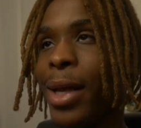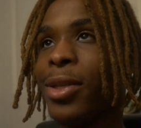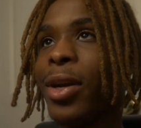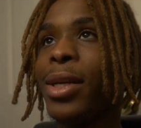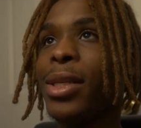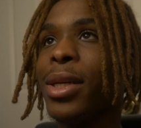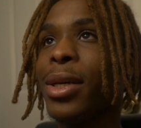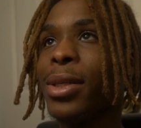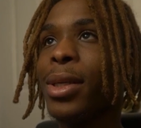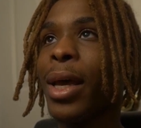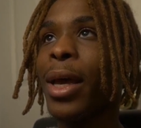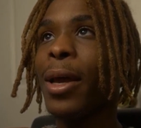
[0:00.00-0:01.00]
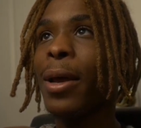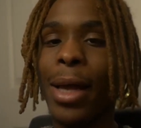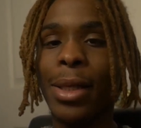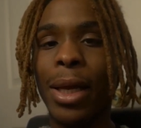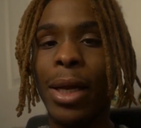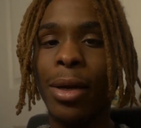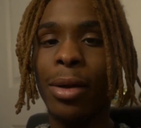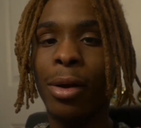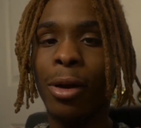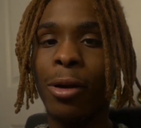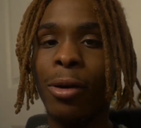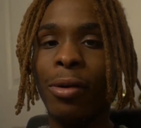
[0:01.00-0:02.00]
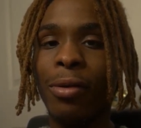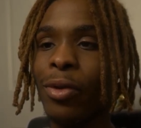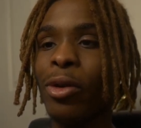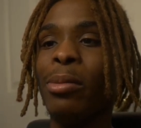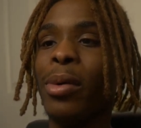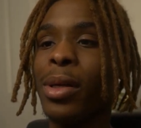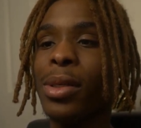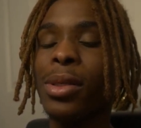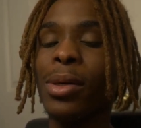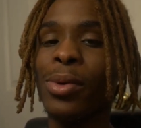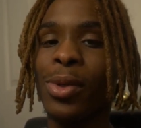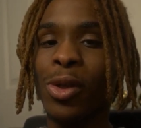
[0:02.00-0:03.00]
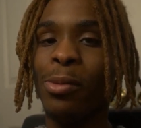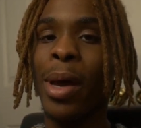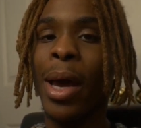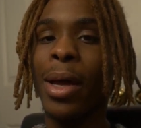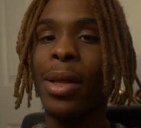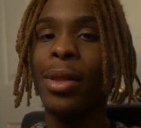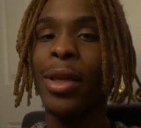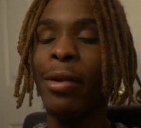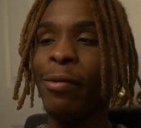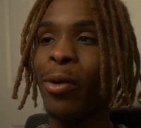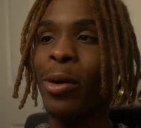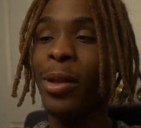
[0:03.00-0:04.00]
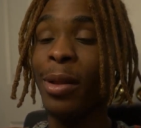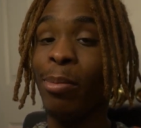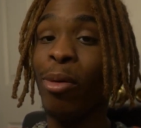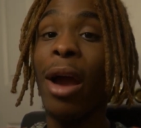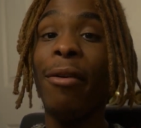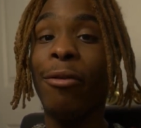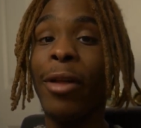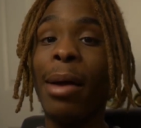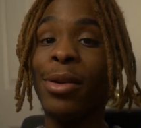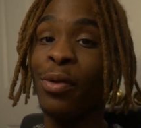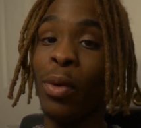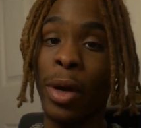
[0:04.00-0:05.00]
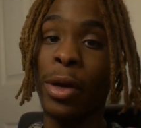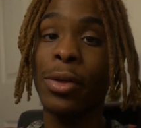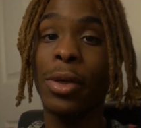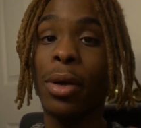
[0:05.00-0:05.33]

It's crazy because like I dated a girl for three months. It wasn't too bad. Then four. Then prior for that was four years